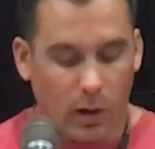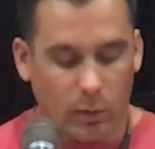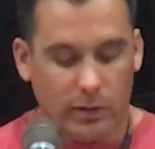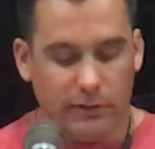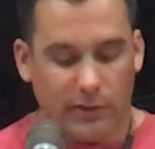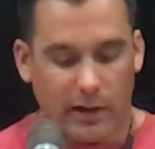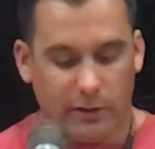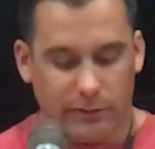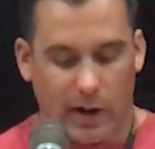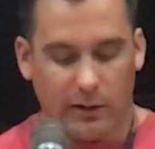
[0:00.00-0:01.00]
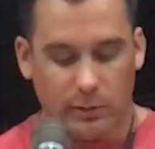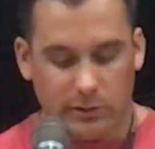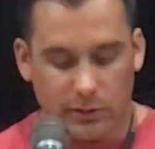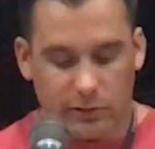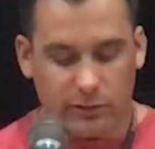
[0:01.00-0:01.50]
only to find her father
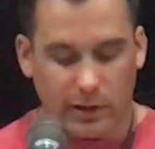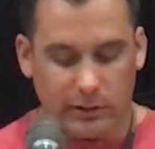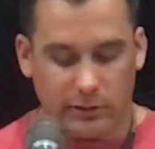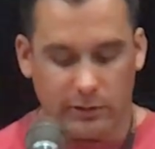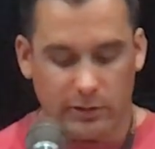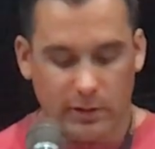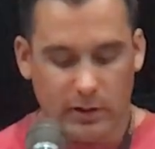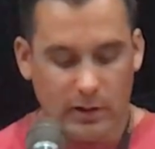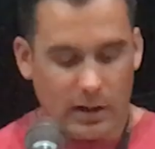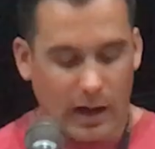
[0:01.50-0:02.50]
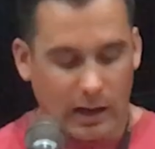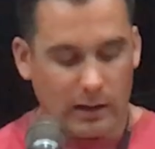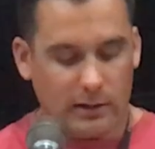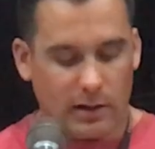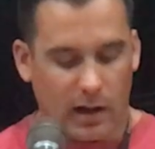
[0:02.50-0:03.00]
with 2 strangers,
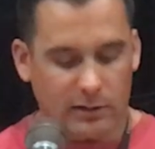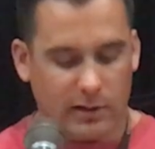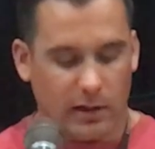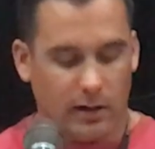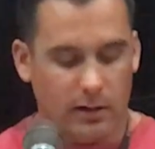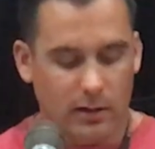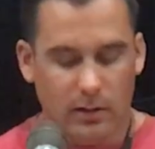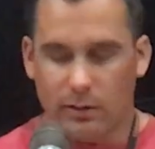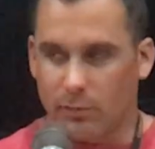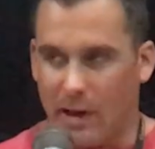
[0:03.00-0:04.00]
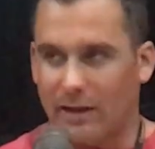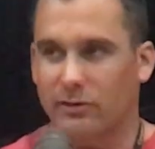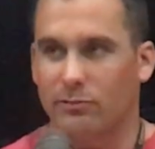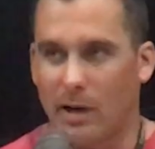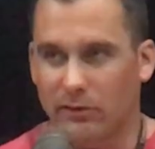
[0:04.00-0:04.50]
highly intoxicated, with
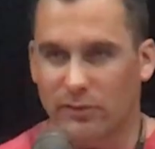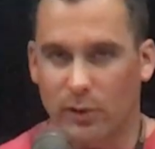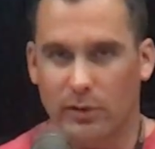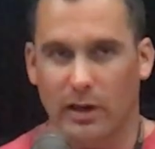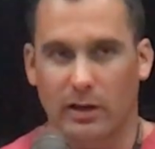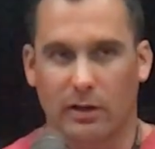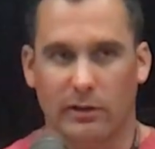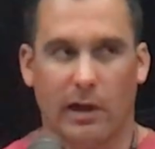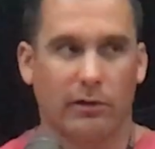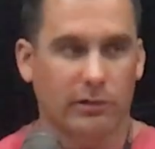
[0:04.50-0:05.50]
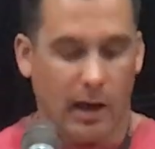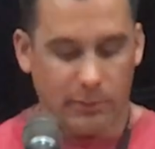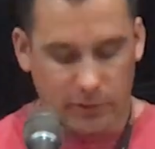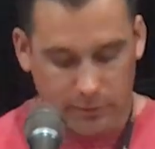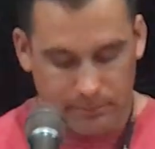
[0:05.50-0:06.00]
massive amounts of cocaine on the countertops.